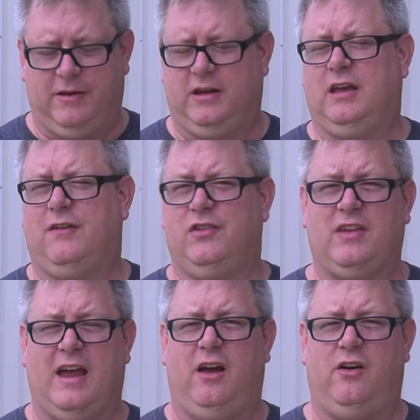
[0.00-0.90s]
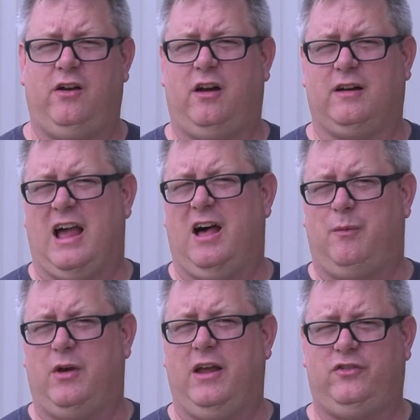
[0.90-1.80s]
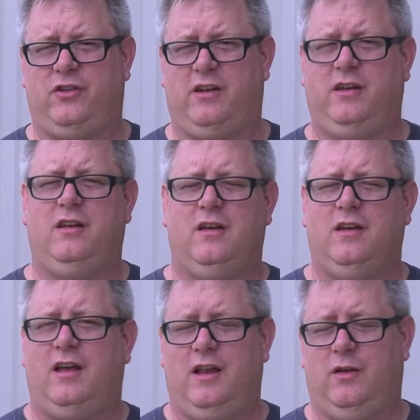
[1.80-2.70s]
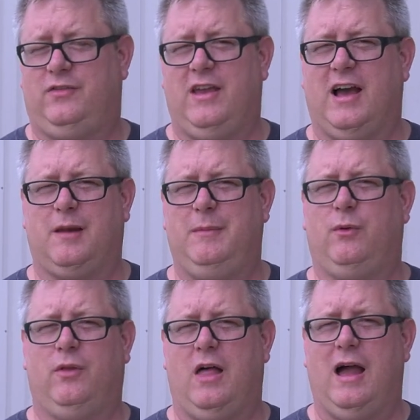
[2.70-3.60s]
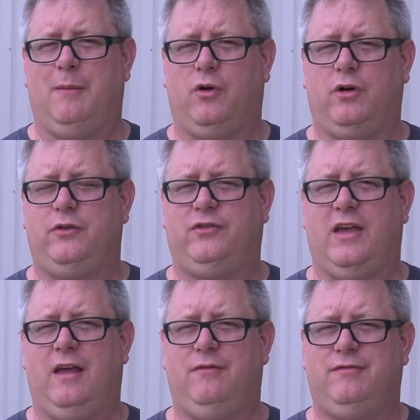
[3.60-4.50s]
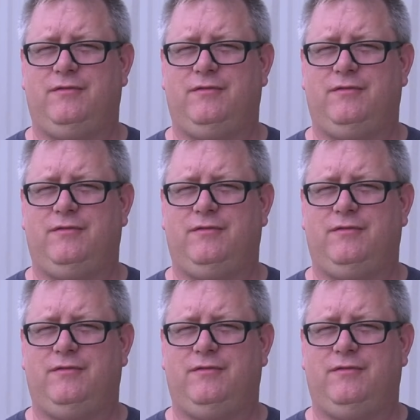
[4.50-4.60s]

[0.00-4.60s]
it could give us an error in our calibration and, and it's not going to be reliable or safe.